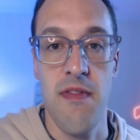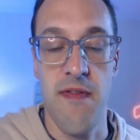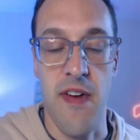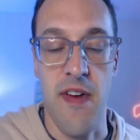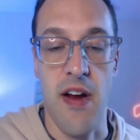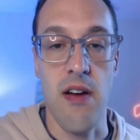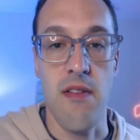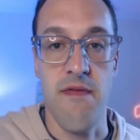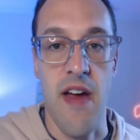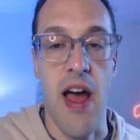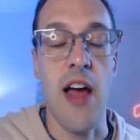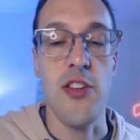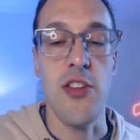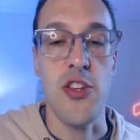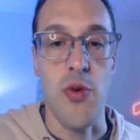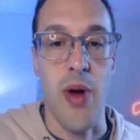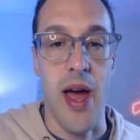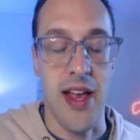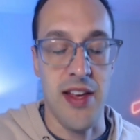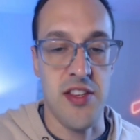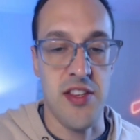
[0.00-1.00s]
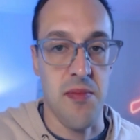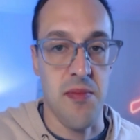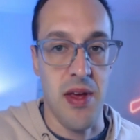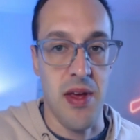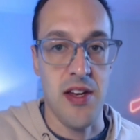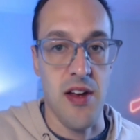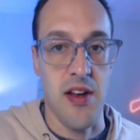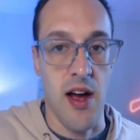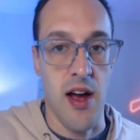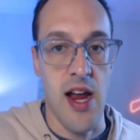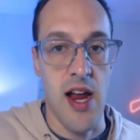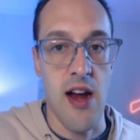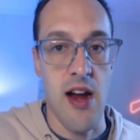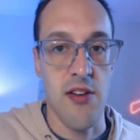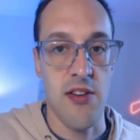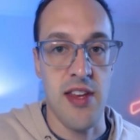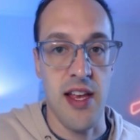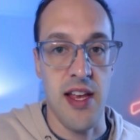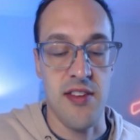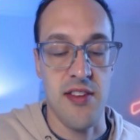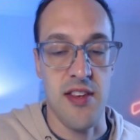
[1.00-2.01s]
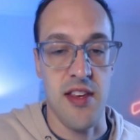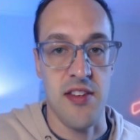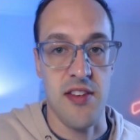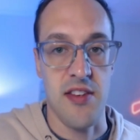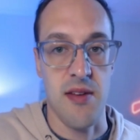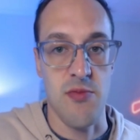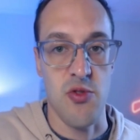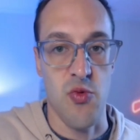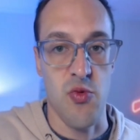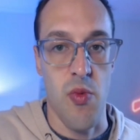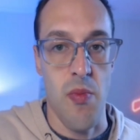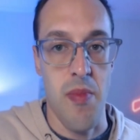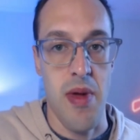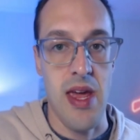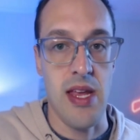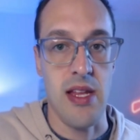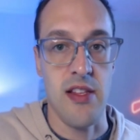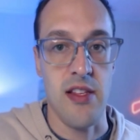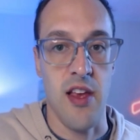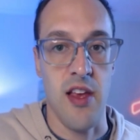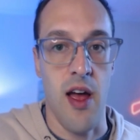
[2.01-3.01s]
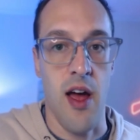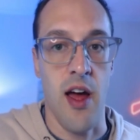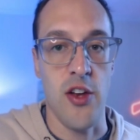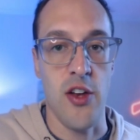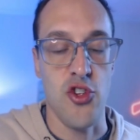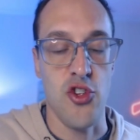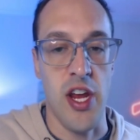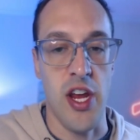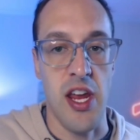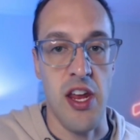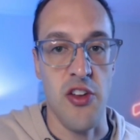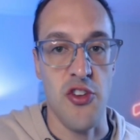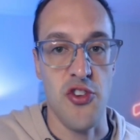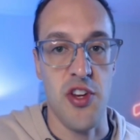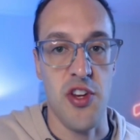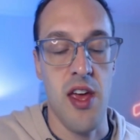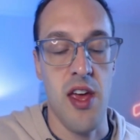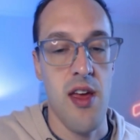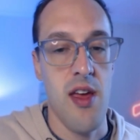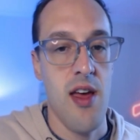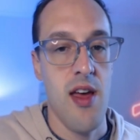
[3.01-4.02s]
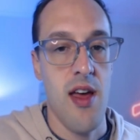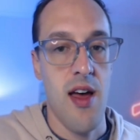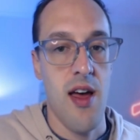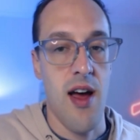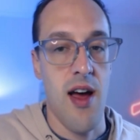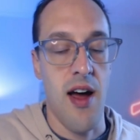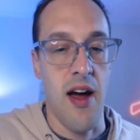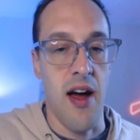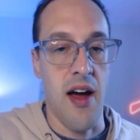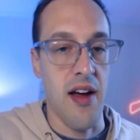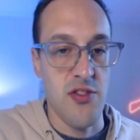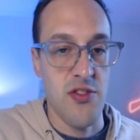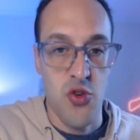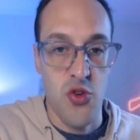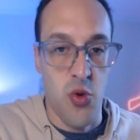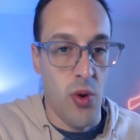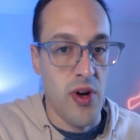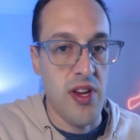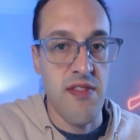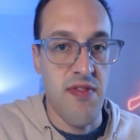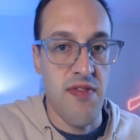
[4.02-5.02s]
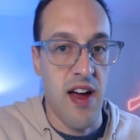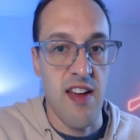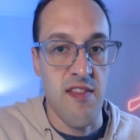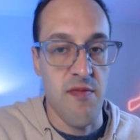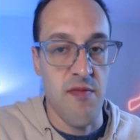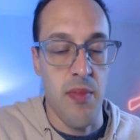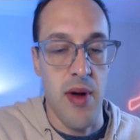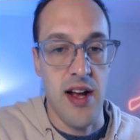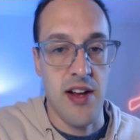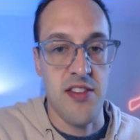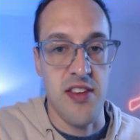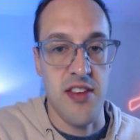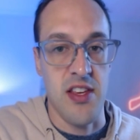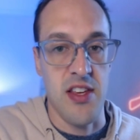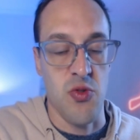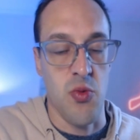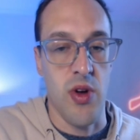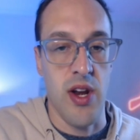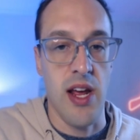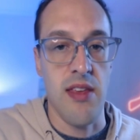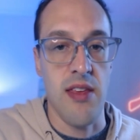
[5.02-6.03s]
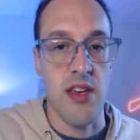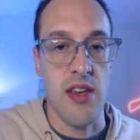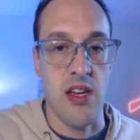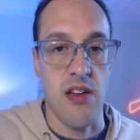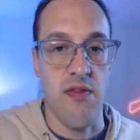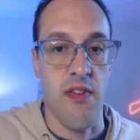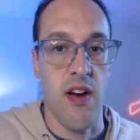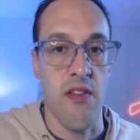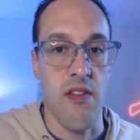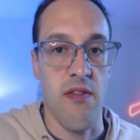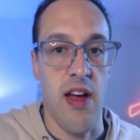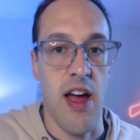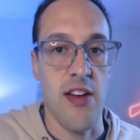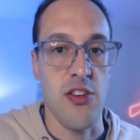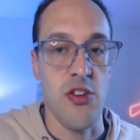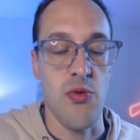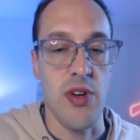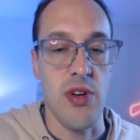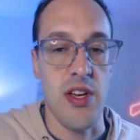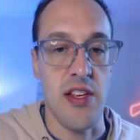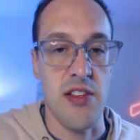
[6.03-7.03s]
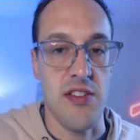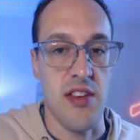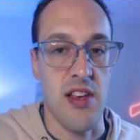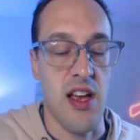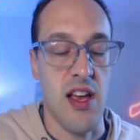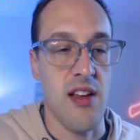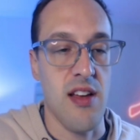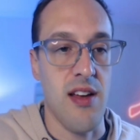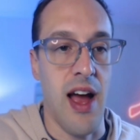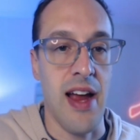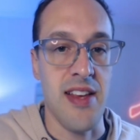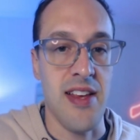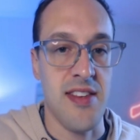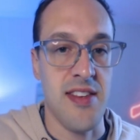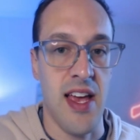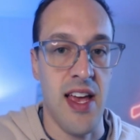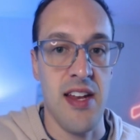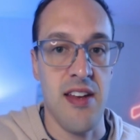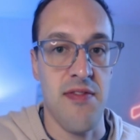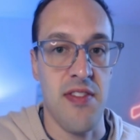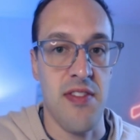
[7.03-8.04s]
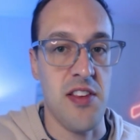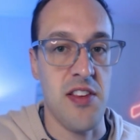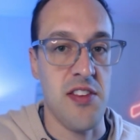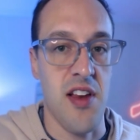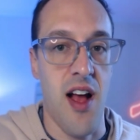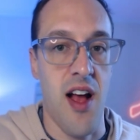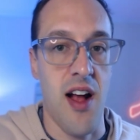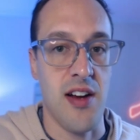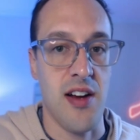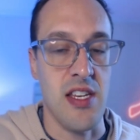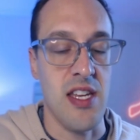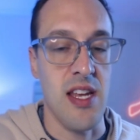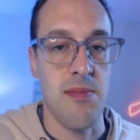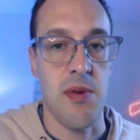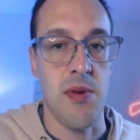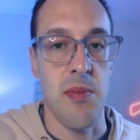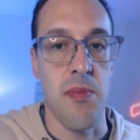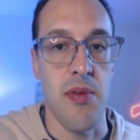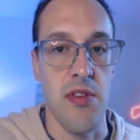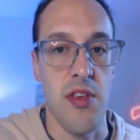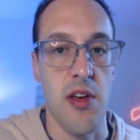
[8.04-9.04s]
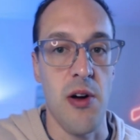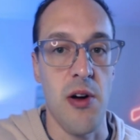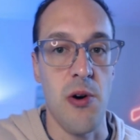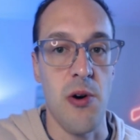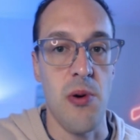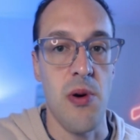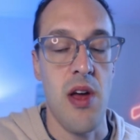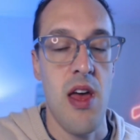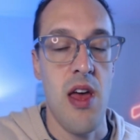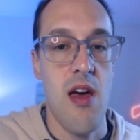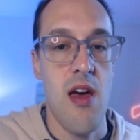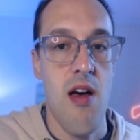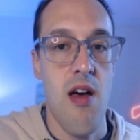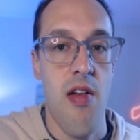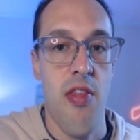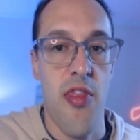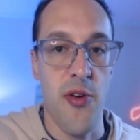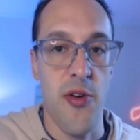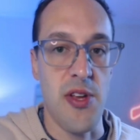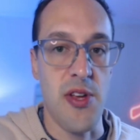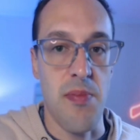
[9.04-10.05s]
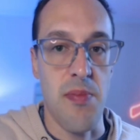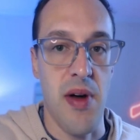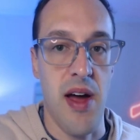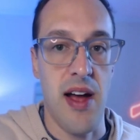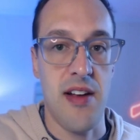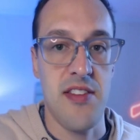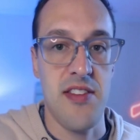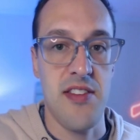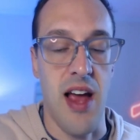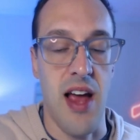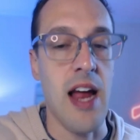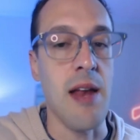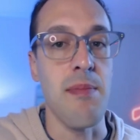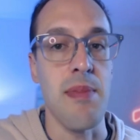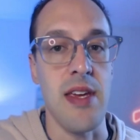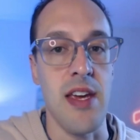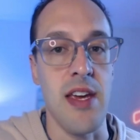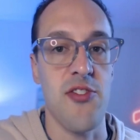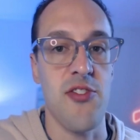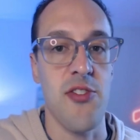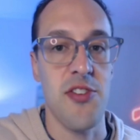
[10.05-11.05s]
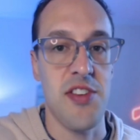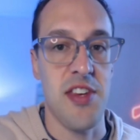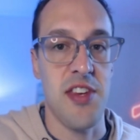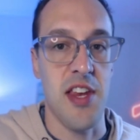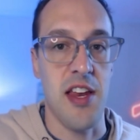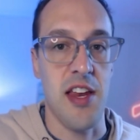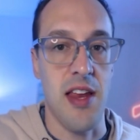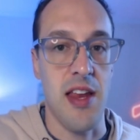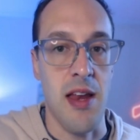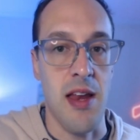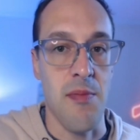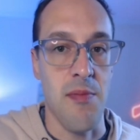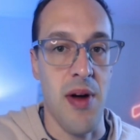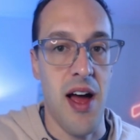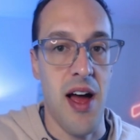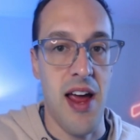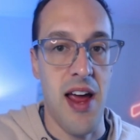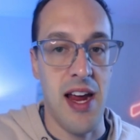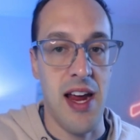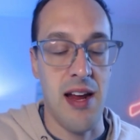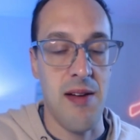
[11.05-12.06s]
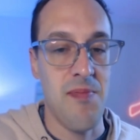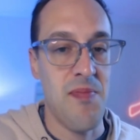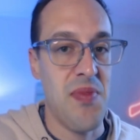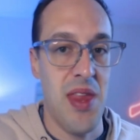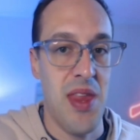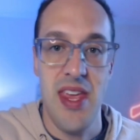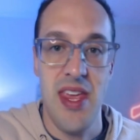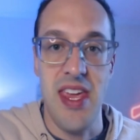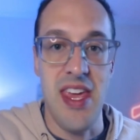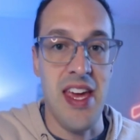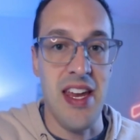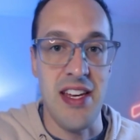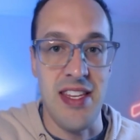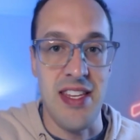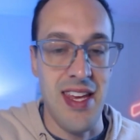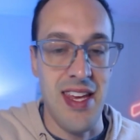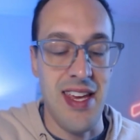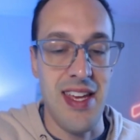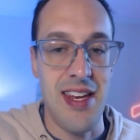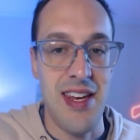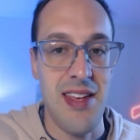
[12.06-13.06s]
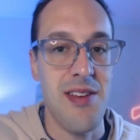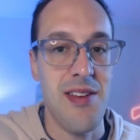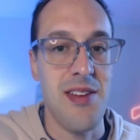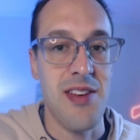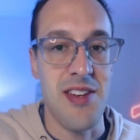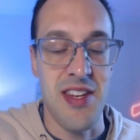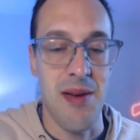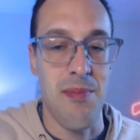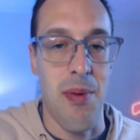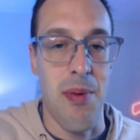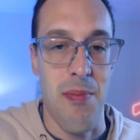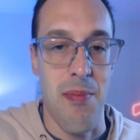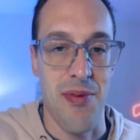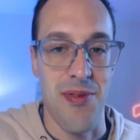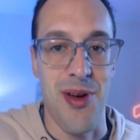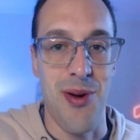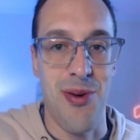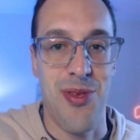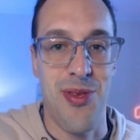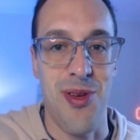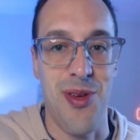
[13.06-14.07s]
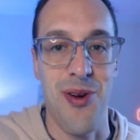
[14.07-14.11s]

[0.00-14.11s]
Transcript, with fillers: fair value estimate on Aehr Test Systems remains unchanged. Uh, 25 bucks is what I think fair value is. I said if the stock dipped below 30 bucks, I'd be interested in buying. It did dip below